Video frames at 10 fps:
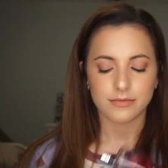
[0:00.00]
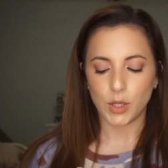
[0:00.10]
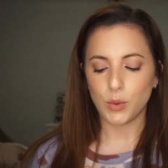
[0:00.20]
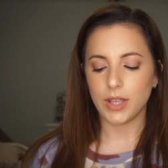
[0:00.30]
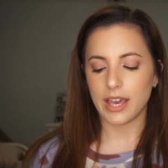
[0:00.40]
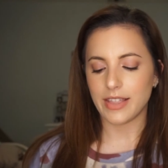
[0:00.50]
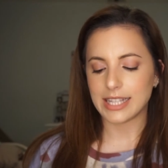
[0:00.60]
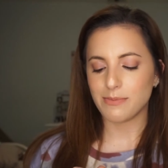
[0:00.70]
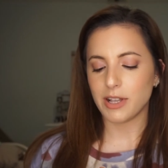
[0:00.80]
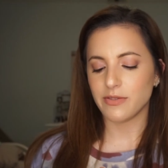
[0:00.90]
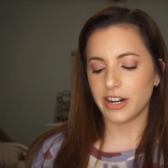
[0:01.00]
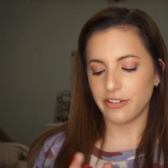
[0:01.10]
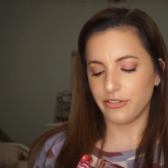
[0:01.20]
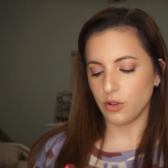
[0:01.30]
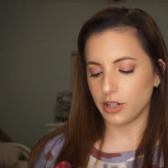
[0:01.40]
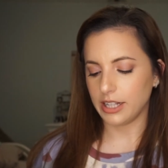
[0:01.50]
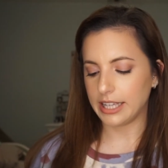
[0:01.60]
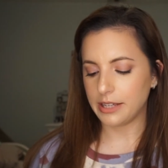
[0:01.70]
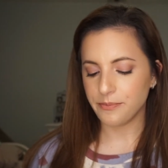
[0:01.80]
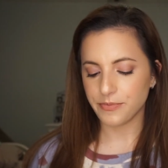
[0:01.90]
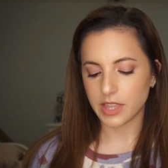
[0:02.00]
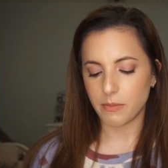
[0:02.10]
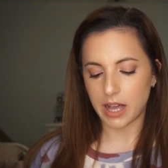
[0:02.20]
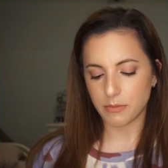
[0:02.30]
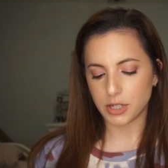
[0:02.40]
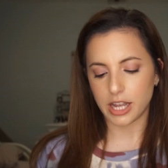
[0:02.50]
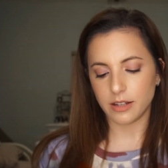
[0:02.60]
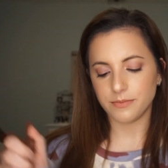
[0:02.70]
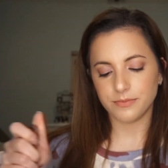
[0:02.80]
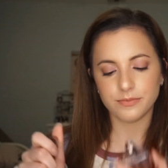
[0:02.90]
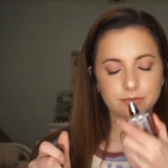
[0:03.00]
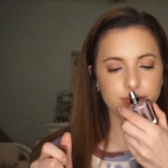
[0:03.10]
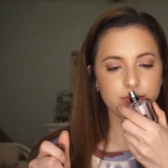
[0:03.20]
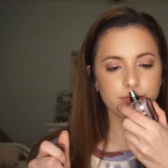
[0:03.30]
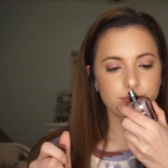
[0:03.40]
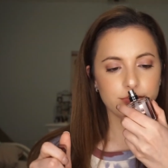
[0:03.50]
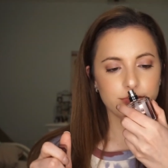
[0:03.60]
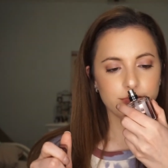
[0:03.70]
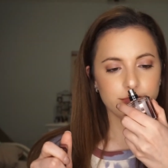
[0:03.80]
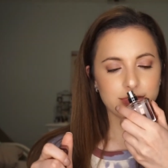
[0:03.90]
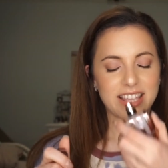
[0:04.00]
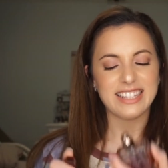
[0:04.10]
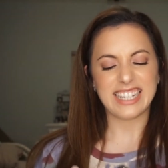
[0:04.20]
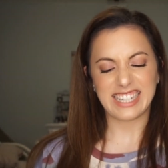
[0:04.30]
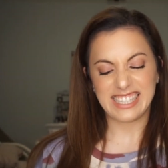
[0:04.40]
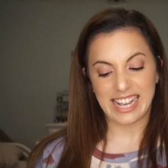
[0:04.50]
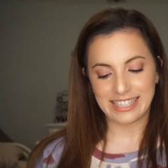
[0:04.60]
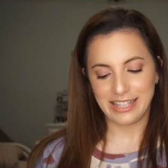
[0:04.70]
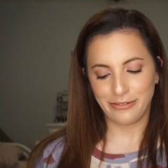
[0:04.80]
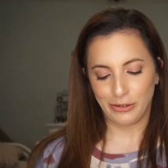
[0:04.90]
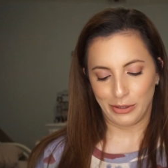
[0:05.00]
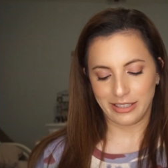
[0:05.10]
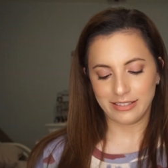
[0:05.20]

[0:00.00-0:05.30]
Oh yeah, that smells very florally, the Bombshell. And that's like a sexy floral.